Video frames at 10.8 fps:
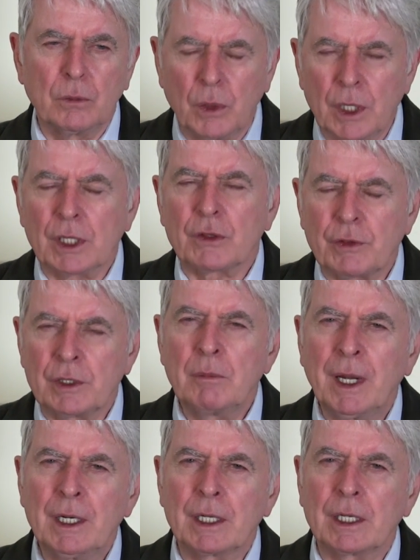works for
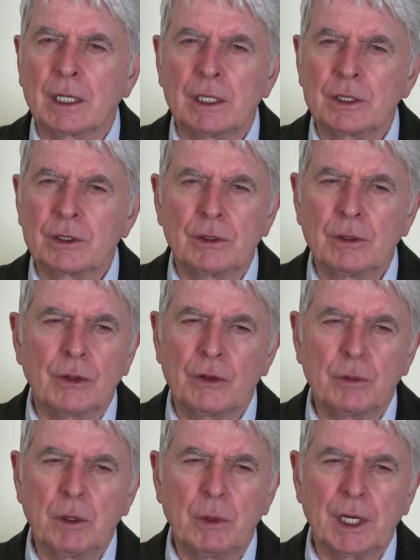America?
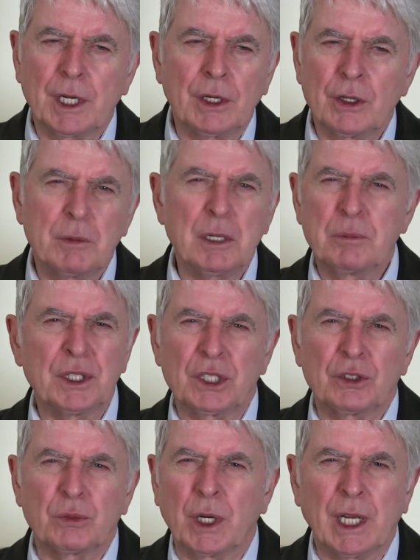You'll be working on them in a
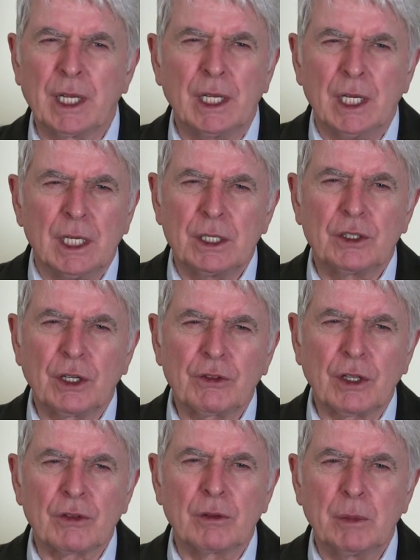British way. It
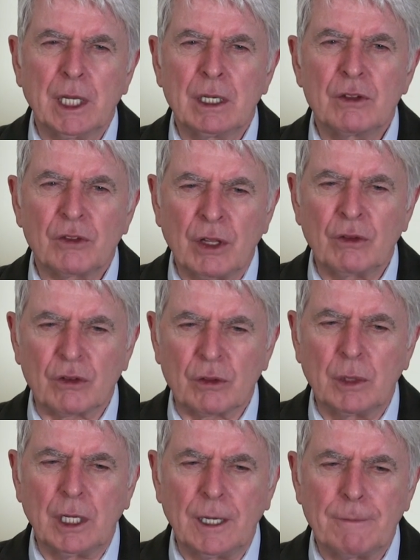just doesn't make any sense to
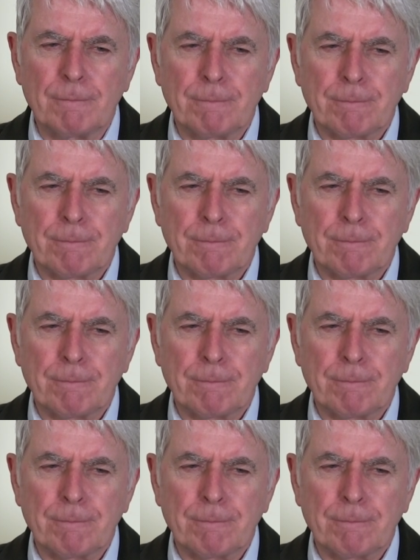me.